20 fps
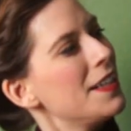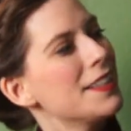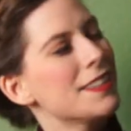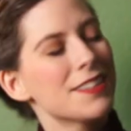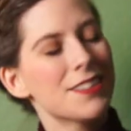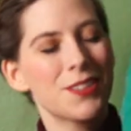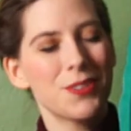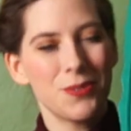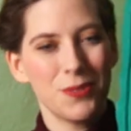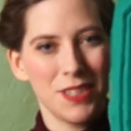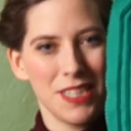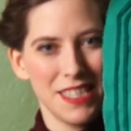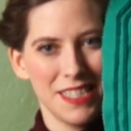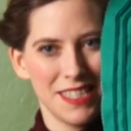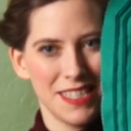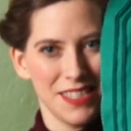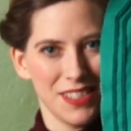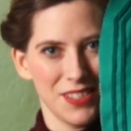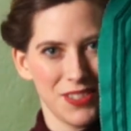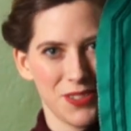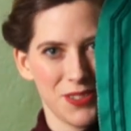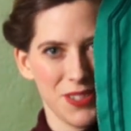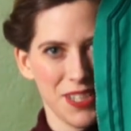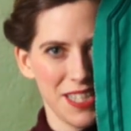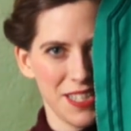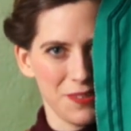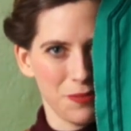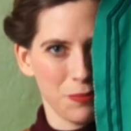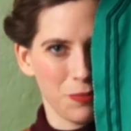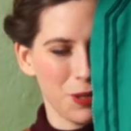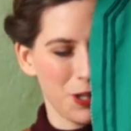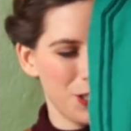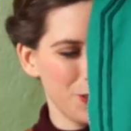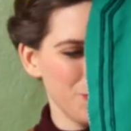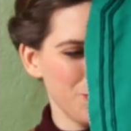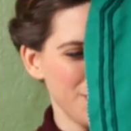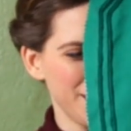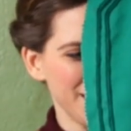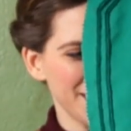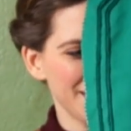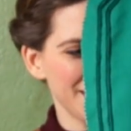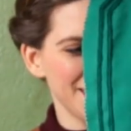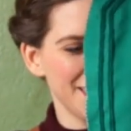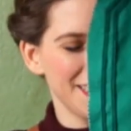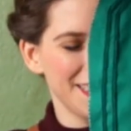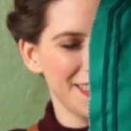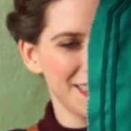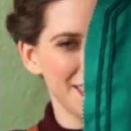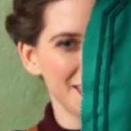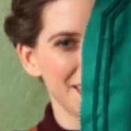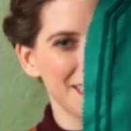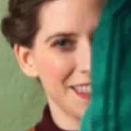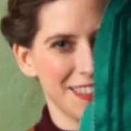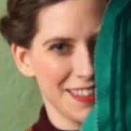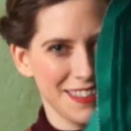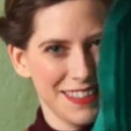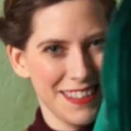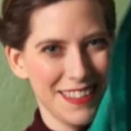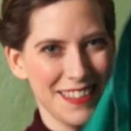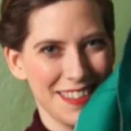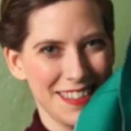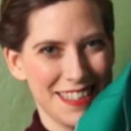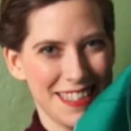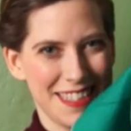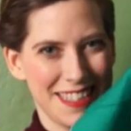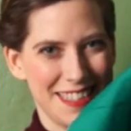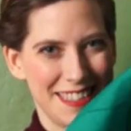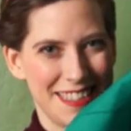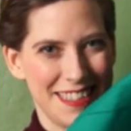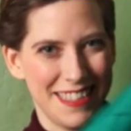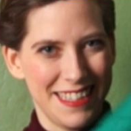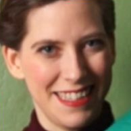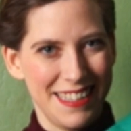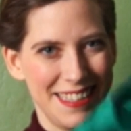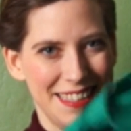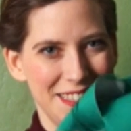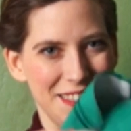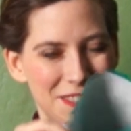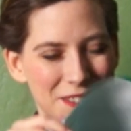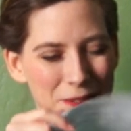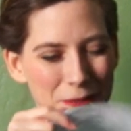It's so nice and straight and perfect. Second side.